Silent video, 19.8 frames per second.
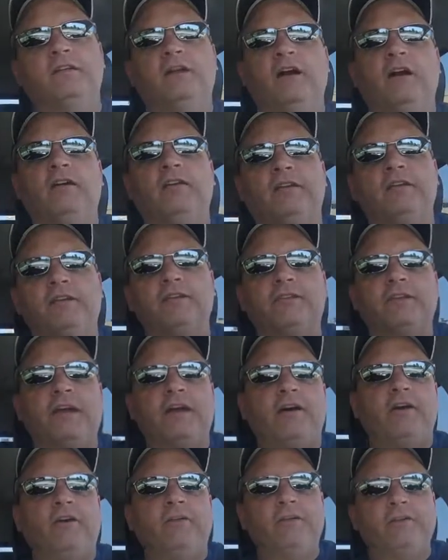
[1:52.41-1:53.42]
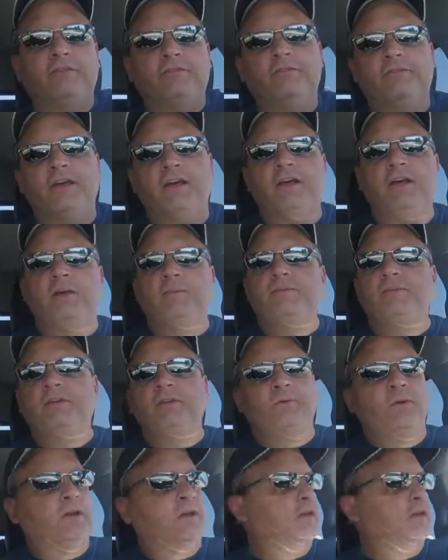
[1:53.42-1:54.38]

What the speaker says: Our little town is set up so that we